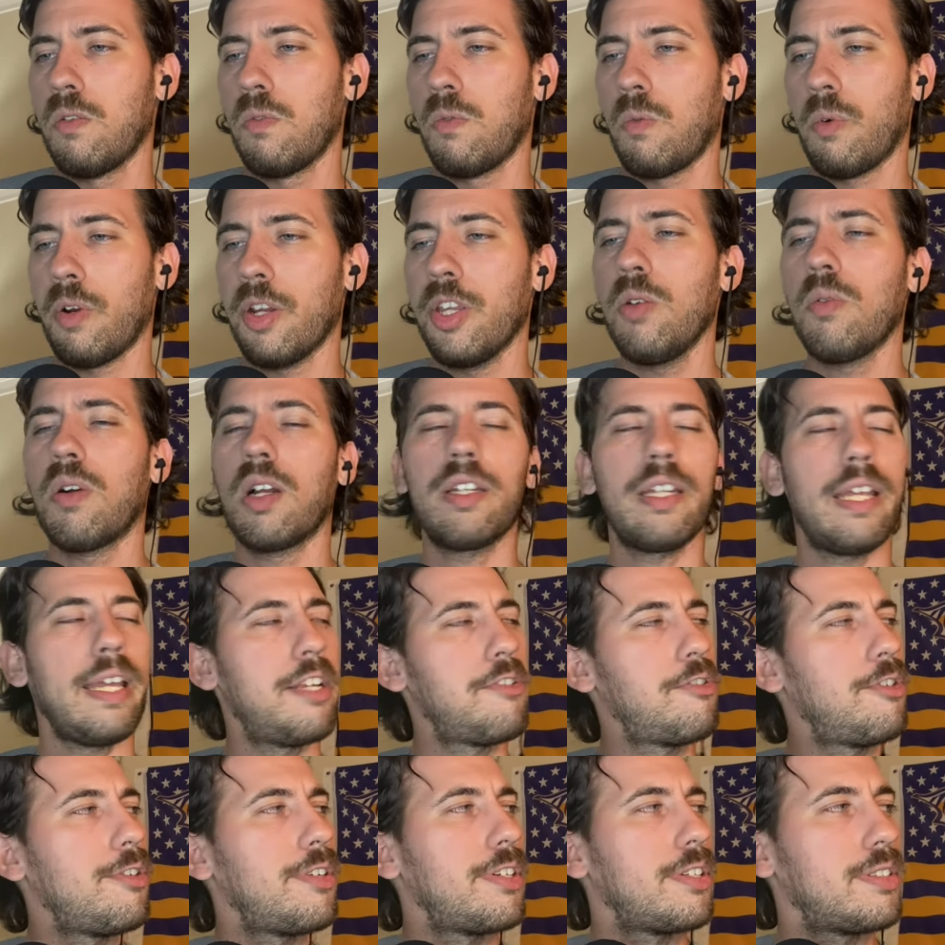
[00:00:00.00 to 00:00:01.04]
Were you on the
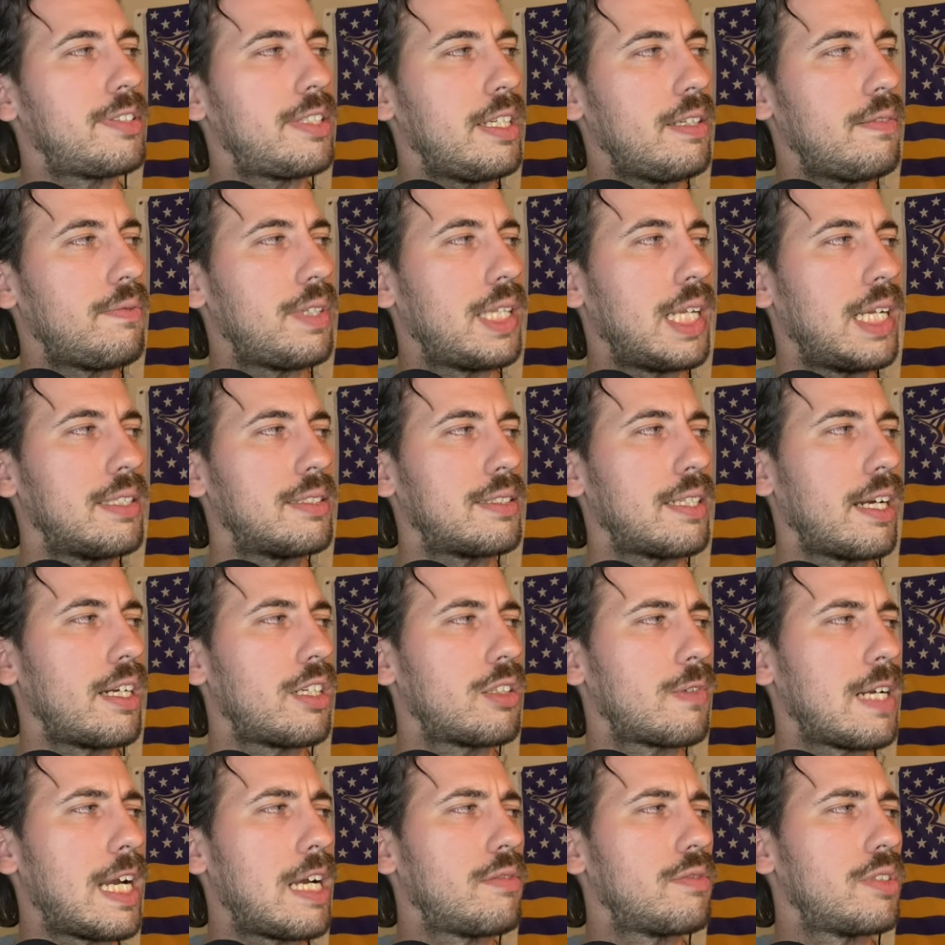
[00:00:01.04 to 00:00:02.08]
edge of your seat for that
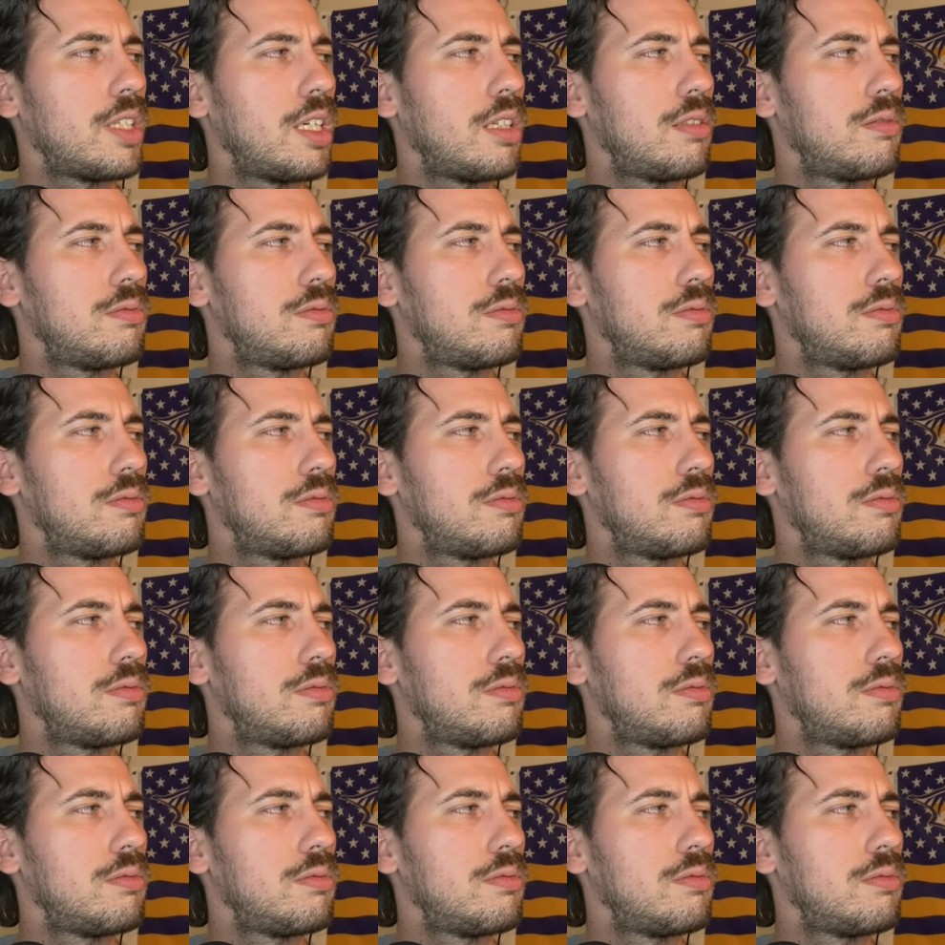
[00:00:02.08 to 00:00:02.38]
entire round, though?